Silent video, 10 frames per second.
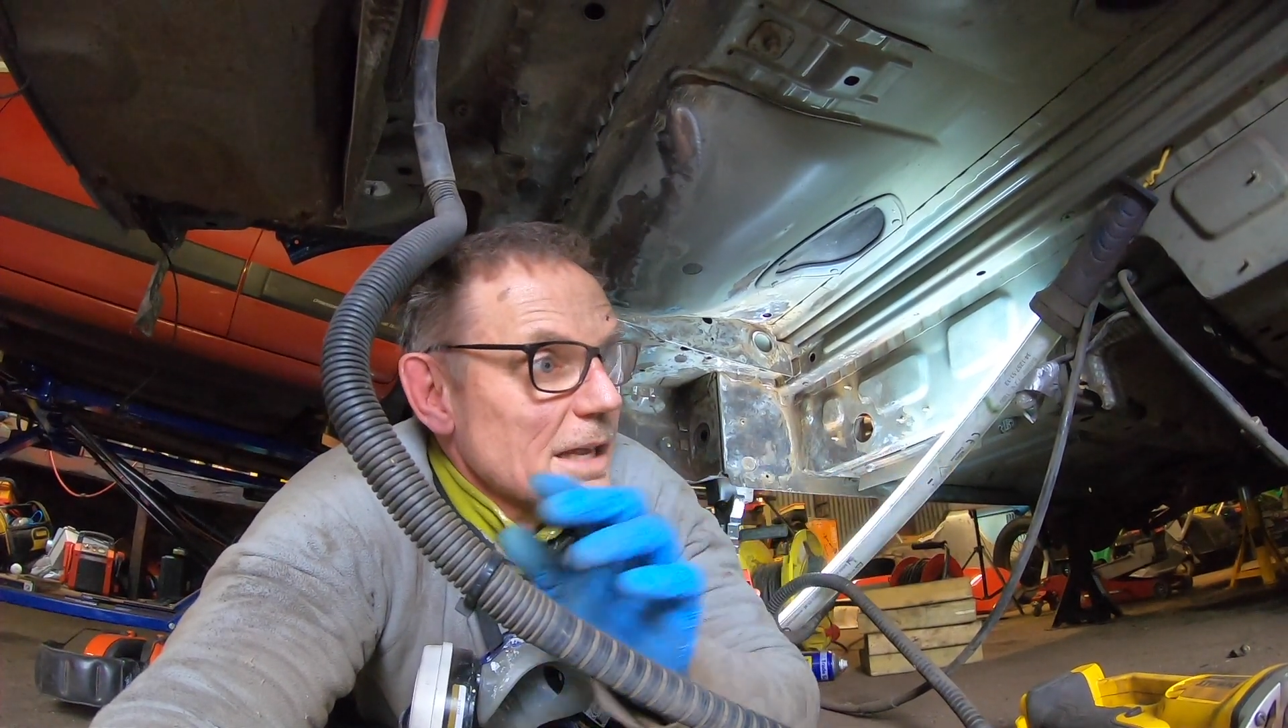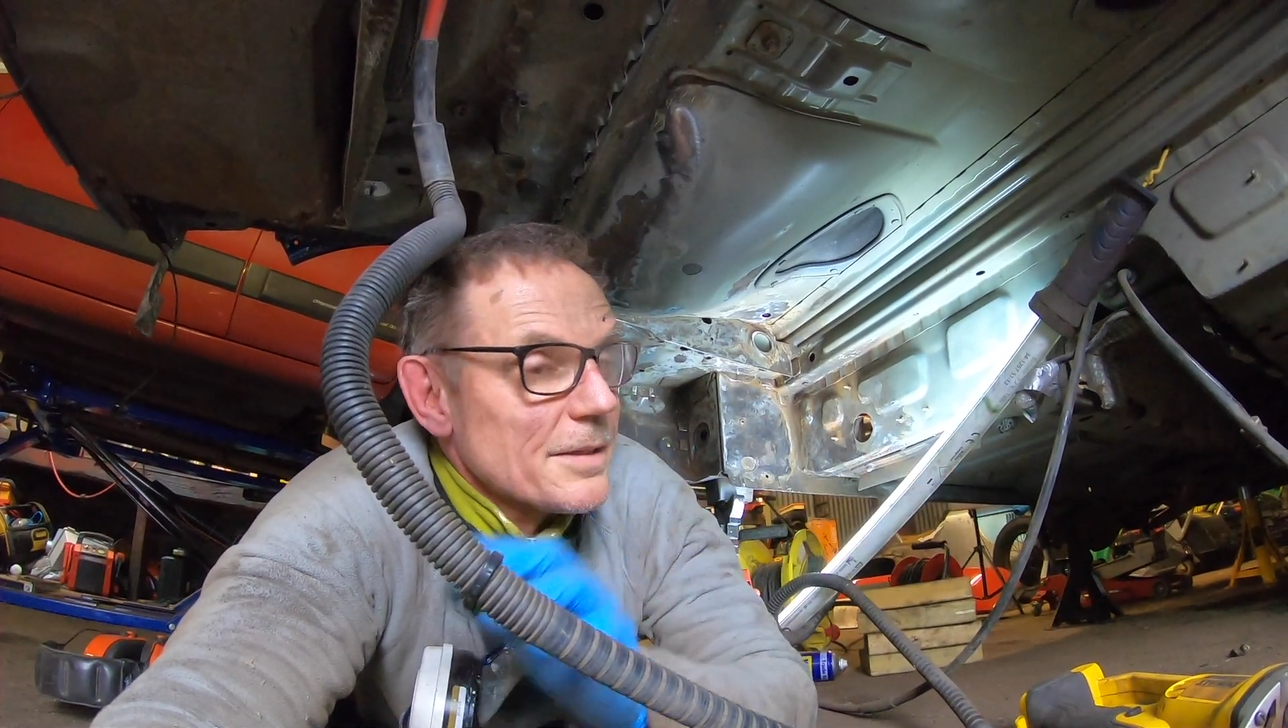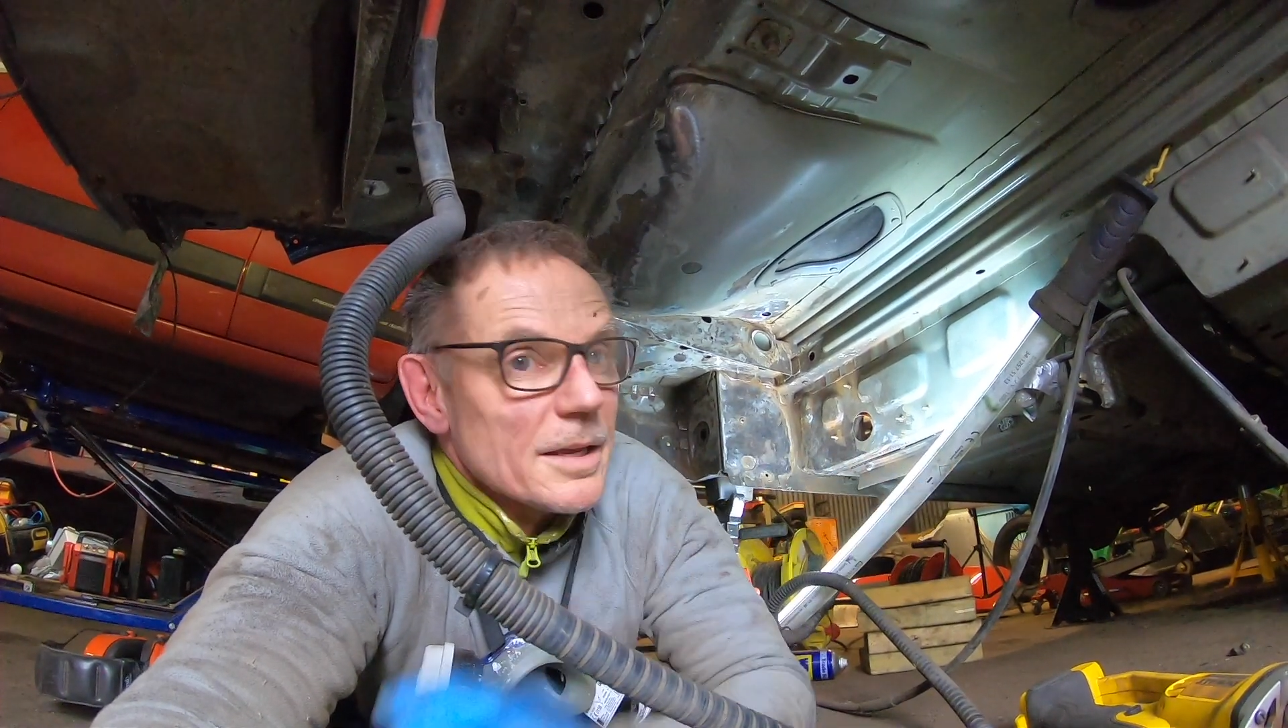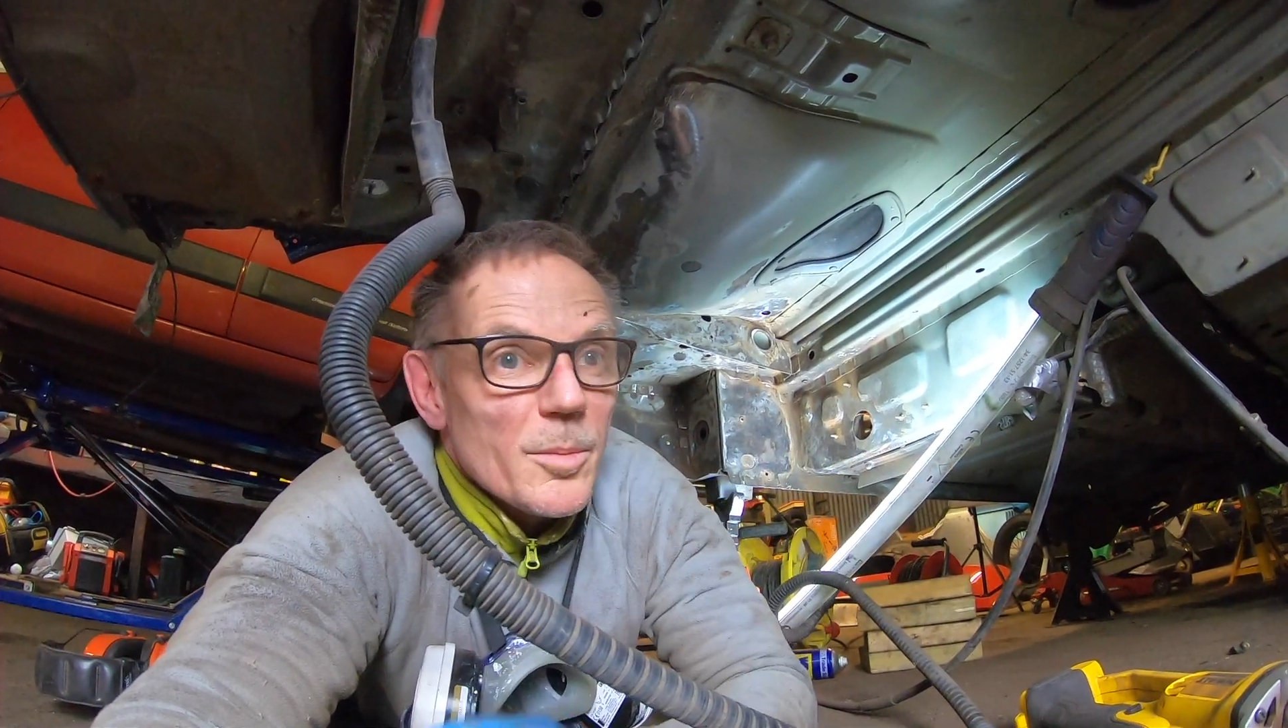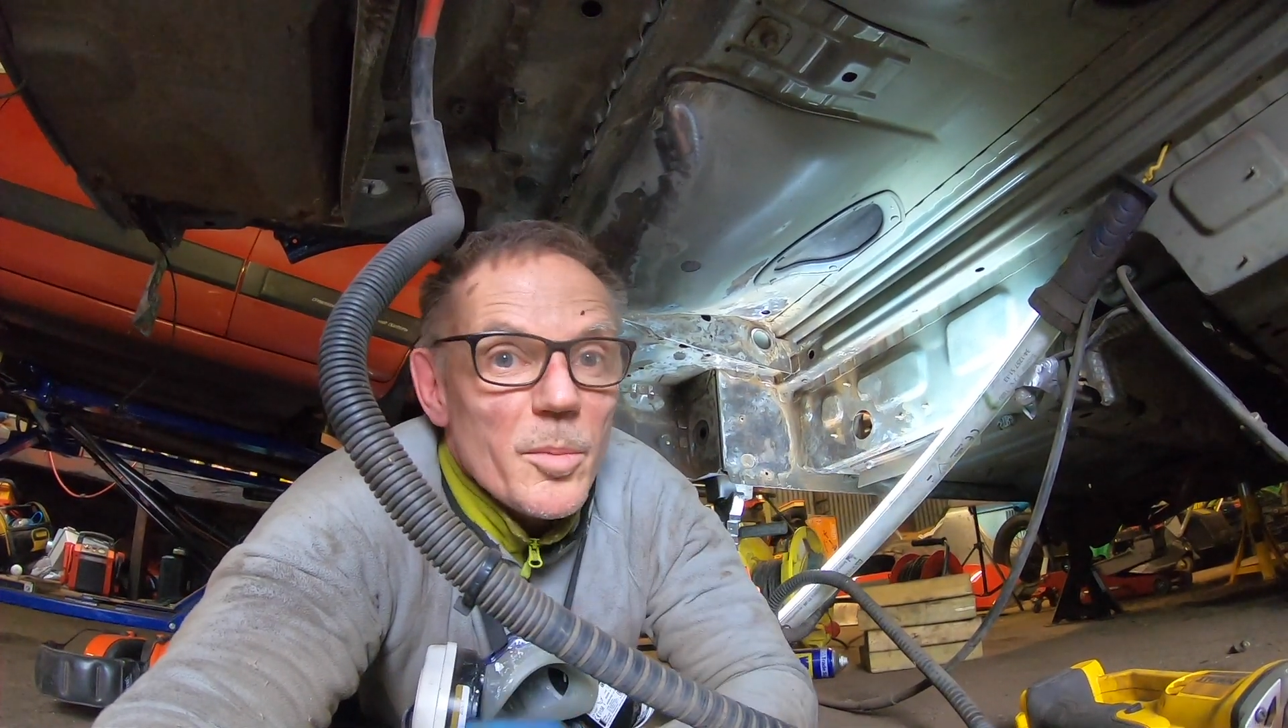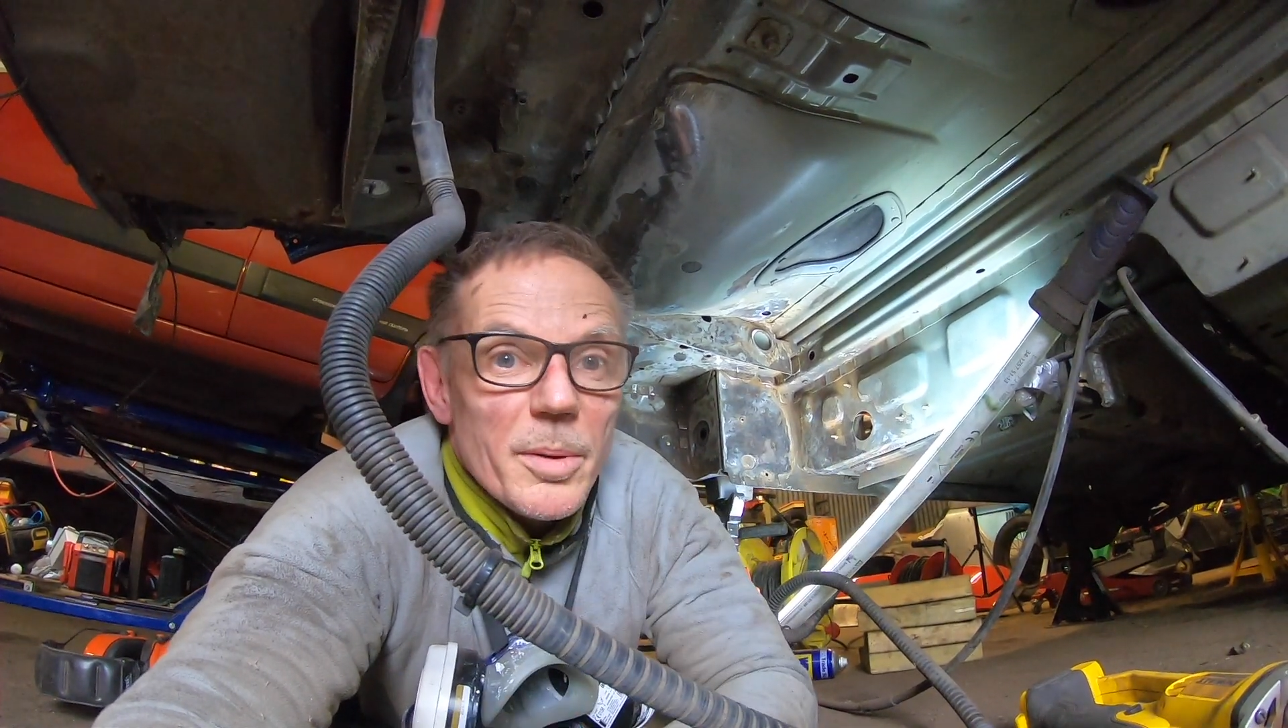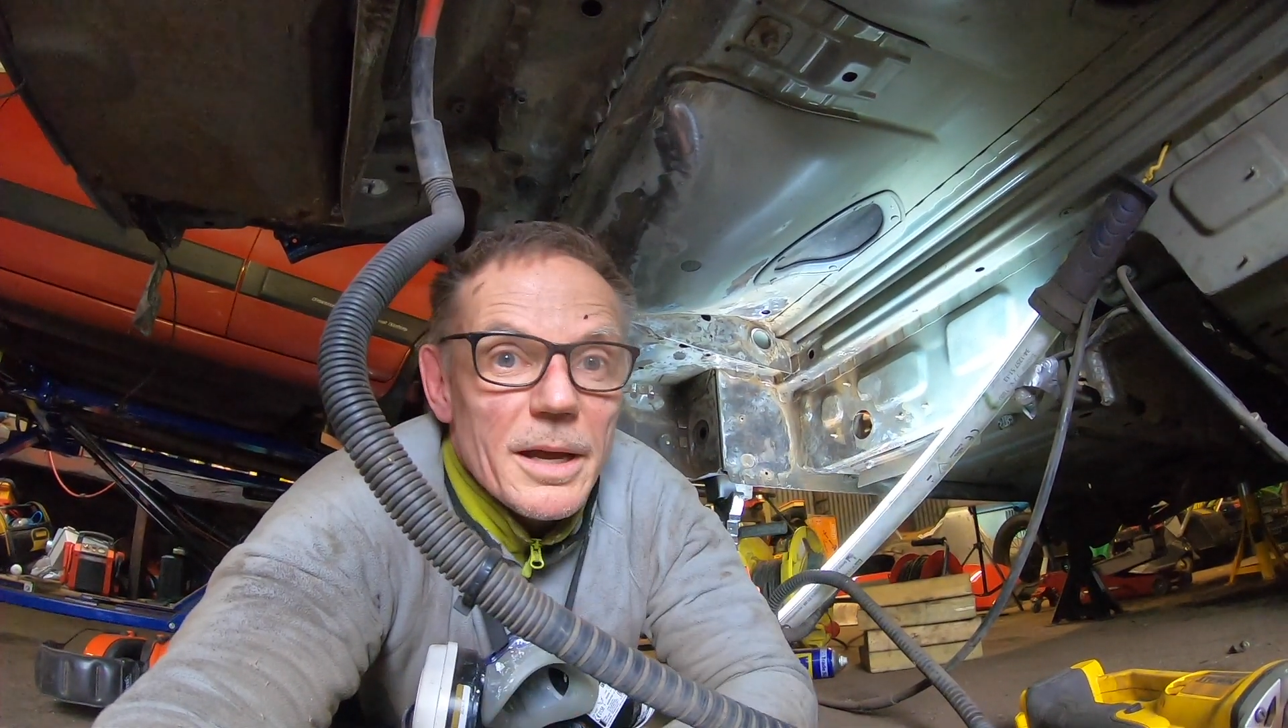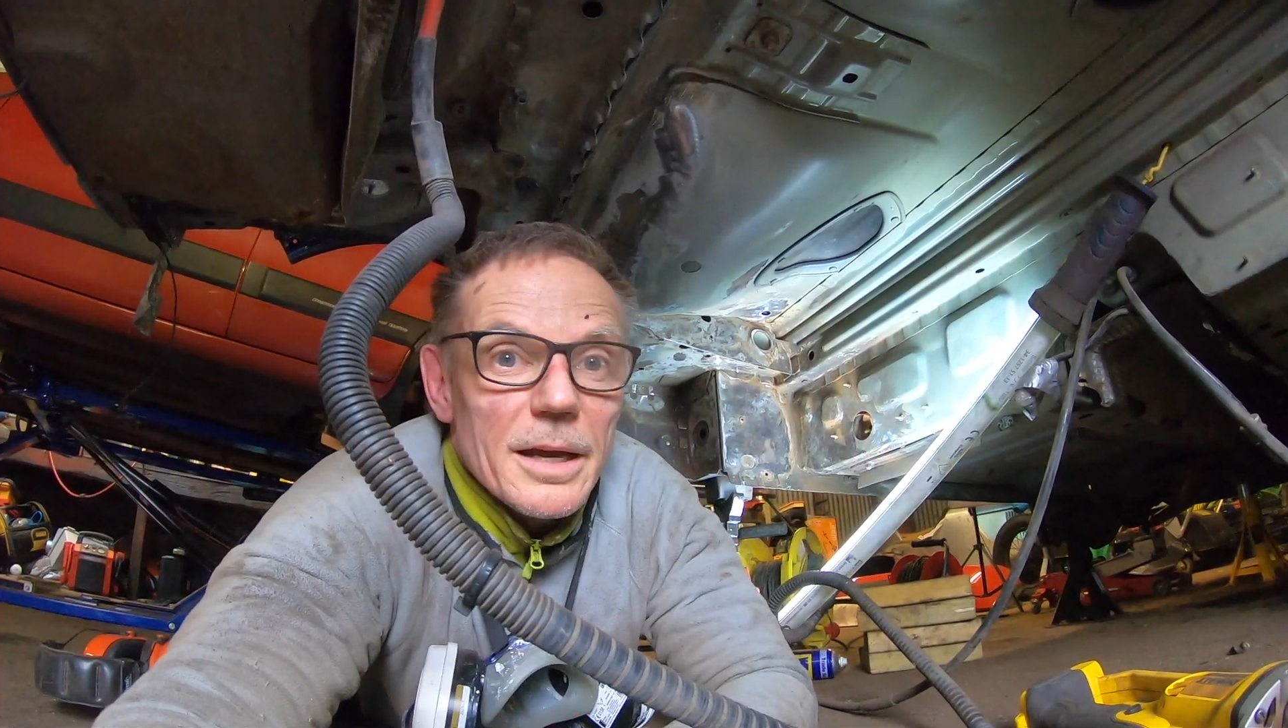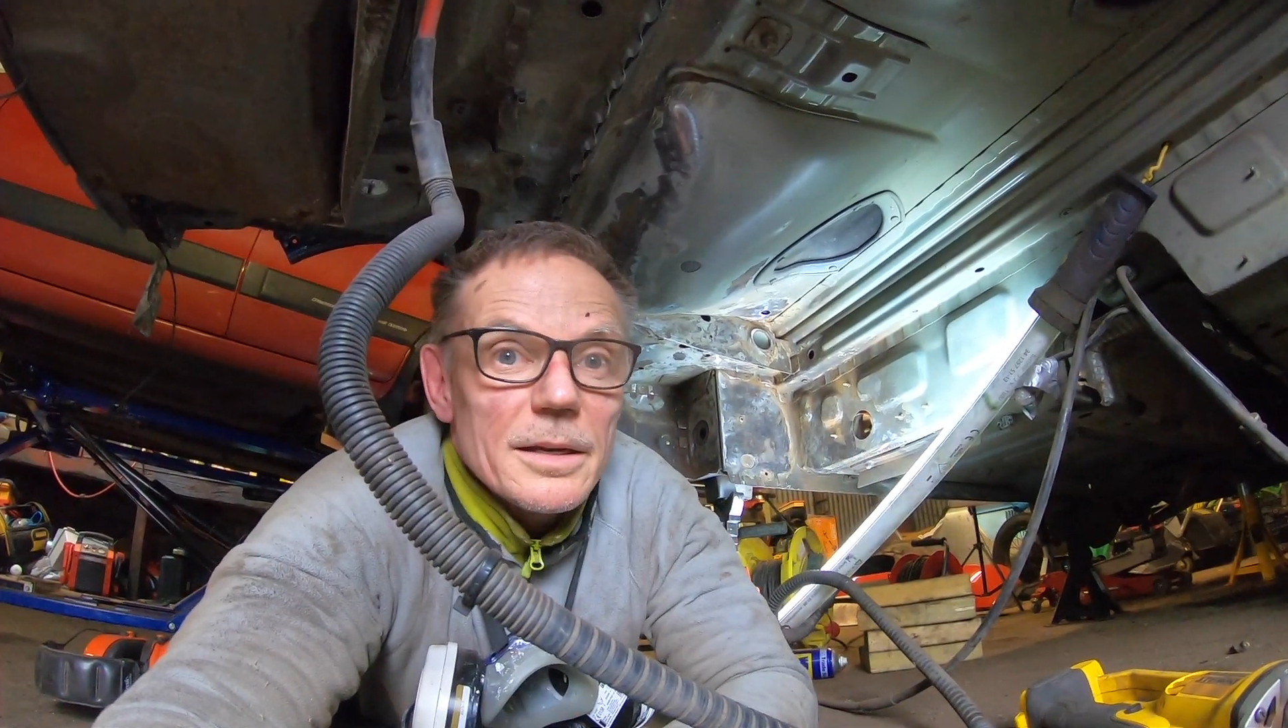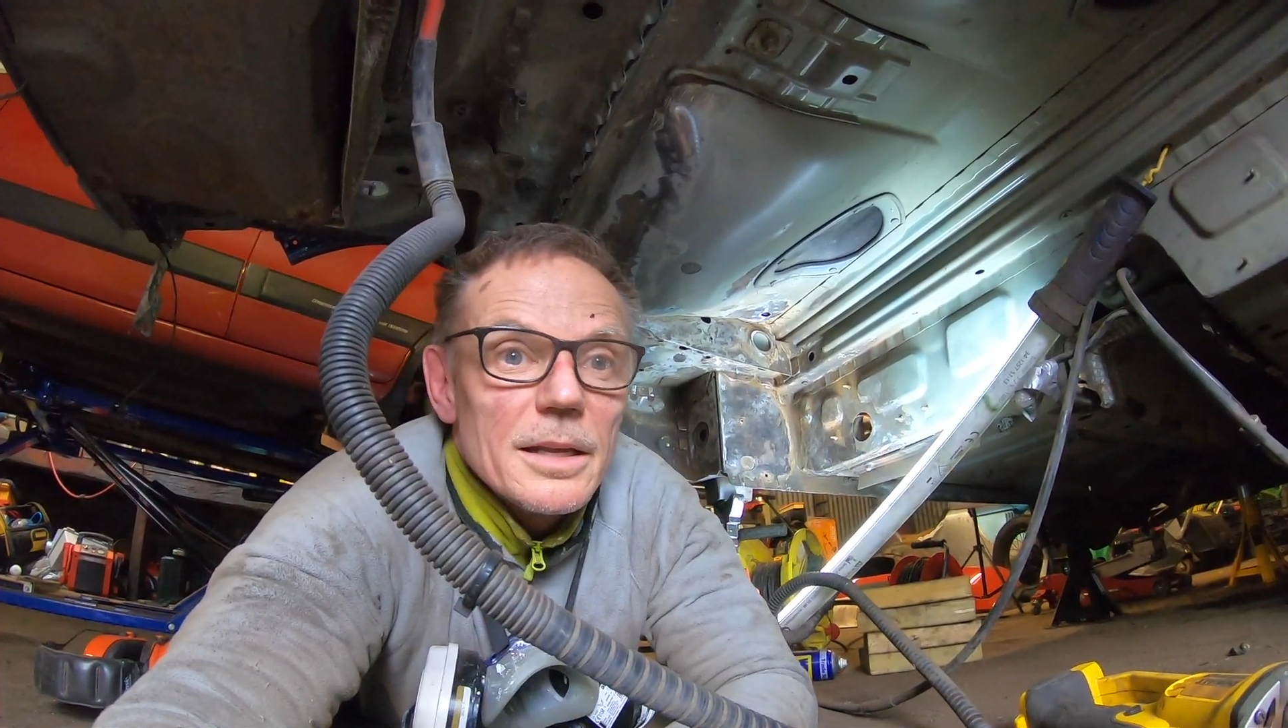how they come
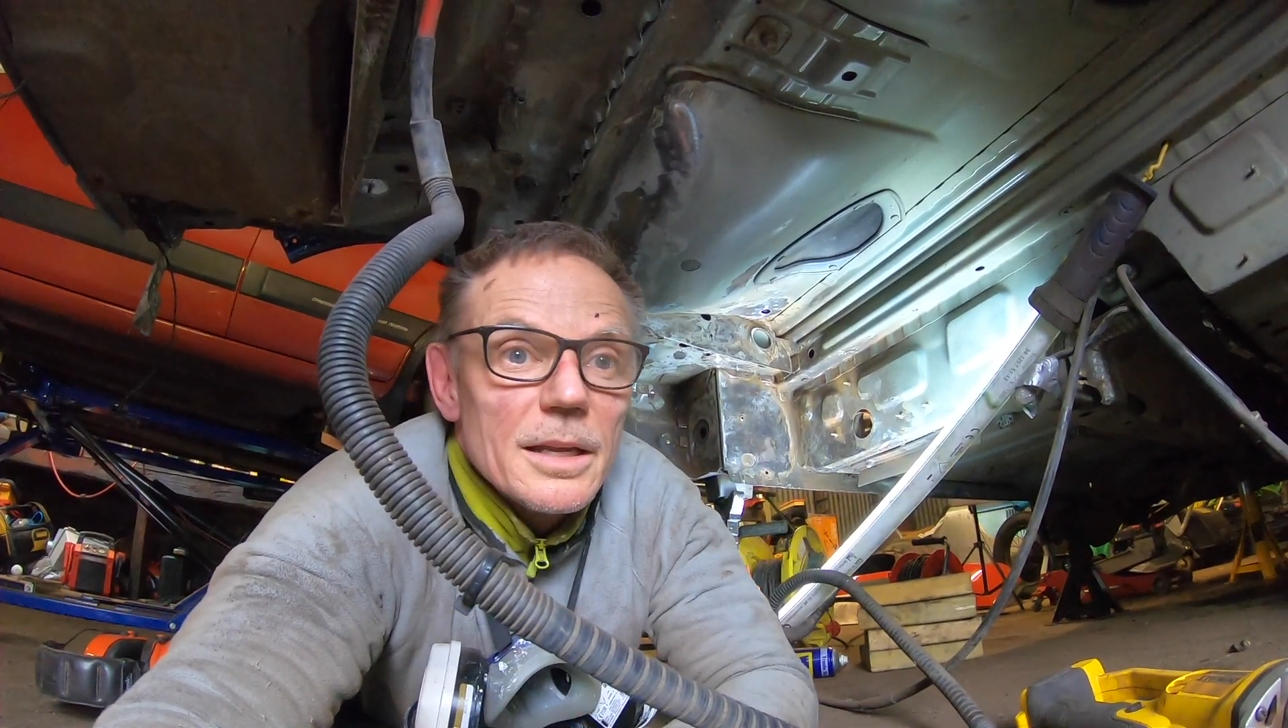apart,